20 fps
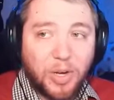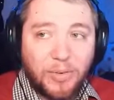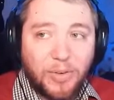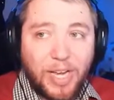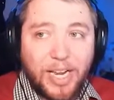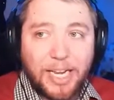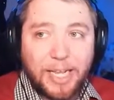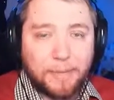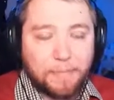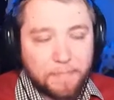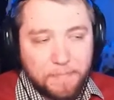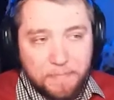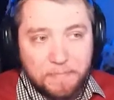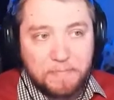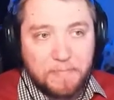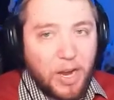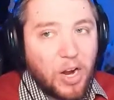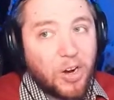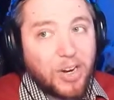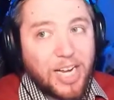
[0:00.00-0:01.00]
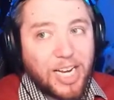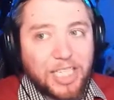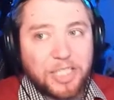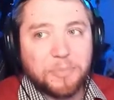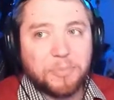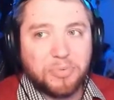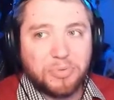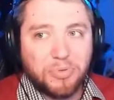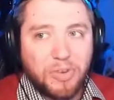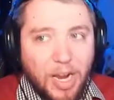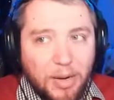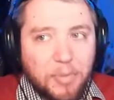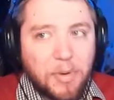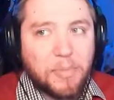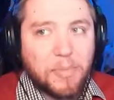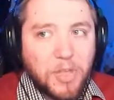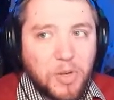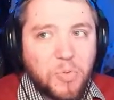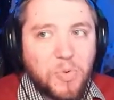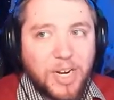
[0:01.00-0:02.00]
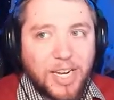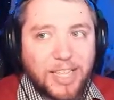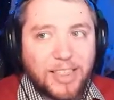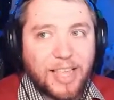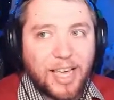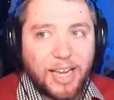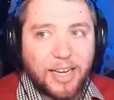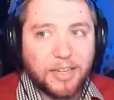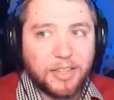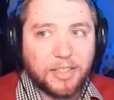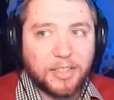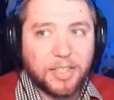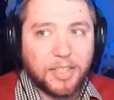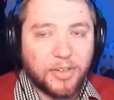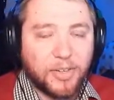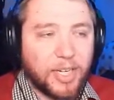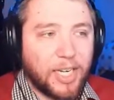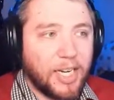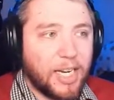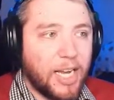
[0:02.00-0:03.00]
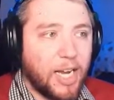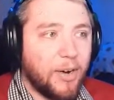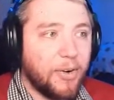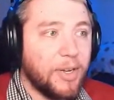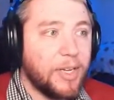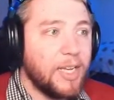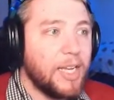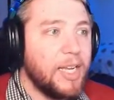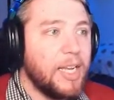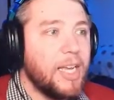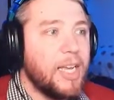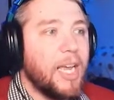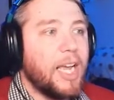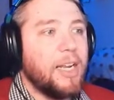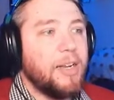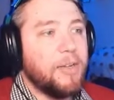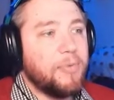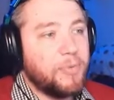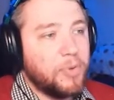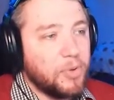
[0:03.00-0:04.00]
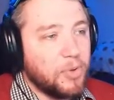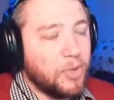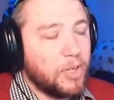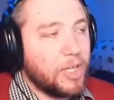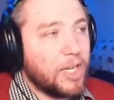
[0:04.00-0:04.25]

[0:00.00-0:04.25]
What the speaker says: heading, our guy's probably winning that and clearing it out. And if we look